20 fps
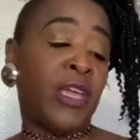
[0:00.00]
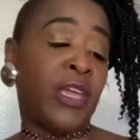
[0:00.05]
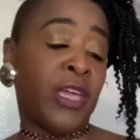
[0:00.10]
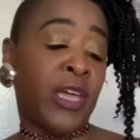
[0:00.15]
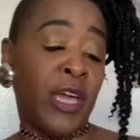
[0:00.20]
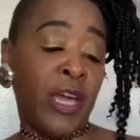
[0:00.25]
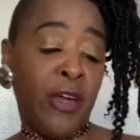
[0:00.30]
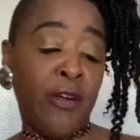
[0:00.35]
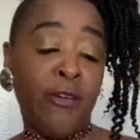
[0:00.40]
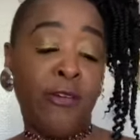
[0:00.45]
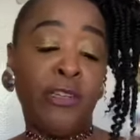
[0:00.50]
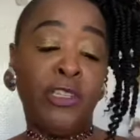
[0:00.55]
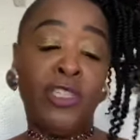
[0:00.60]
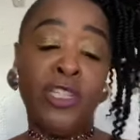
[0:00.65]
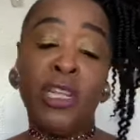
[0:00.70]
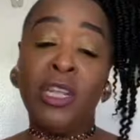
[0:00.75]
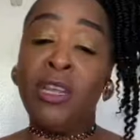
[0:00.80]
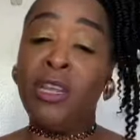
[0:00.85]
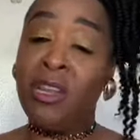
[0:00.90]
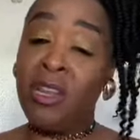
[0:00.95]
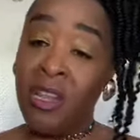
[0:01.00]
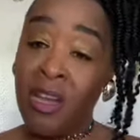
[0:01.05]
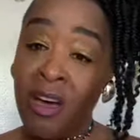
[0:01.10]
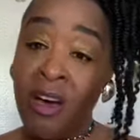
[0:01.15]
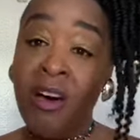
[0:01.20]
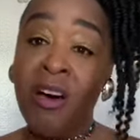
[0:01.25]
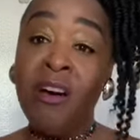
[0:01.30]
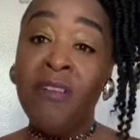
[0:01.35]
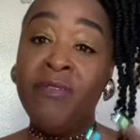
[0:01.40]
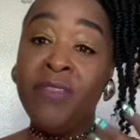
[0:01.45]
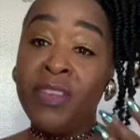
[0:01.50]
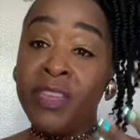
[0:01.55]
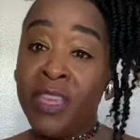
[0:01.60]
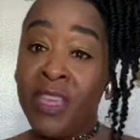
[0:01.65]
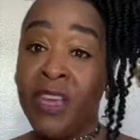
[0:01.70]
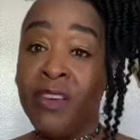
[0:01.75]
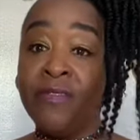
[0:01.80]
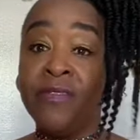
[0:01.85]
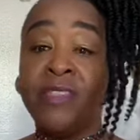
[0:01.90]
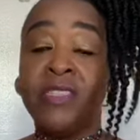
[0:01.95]
encouraging love
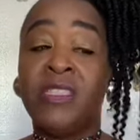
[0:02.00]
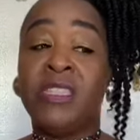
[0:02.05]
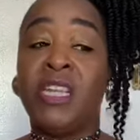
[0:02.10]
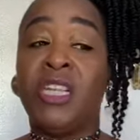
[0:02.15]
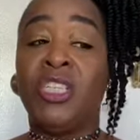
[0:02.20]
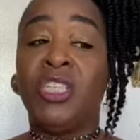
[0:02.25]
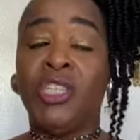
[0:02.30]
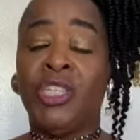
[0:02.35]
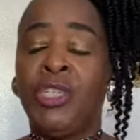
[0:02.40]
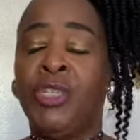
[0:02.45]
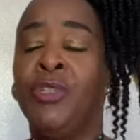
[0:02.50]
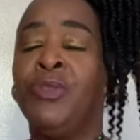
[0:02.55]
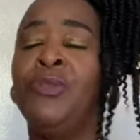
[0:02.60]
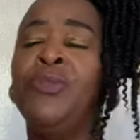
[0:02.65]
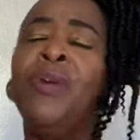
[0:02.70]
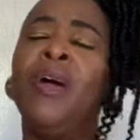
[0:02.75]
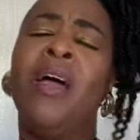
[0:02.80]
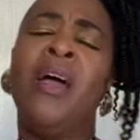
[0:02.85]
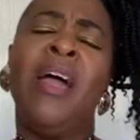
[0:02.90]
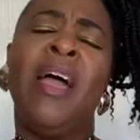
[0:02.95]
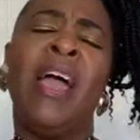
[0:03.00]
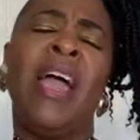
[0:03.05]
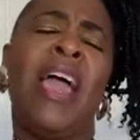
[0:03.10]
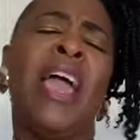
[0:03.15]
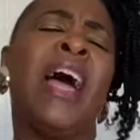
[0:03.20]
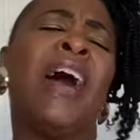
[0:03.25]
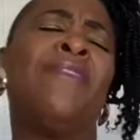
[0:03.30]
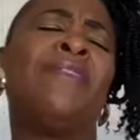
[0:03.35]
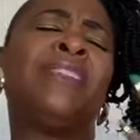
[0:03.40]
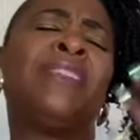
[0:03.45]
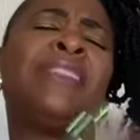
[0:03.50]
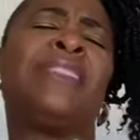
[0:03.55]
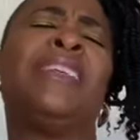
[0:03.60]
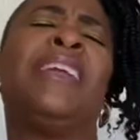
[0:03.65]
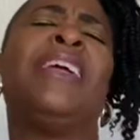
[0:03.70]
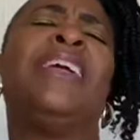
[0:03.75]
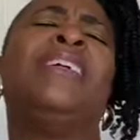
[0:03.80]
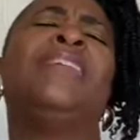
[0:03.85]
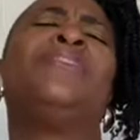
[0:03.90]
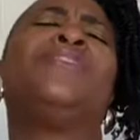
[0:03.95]
gifts that you have
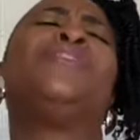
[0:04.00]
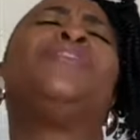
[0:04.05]
sent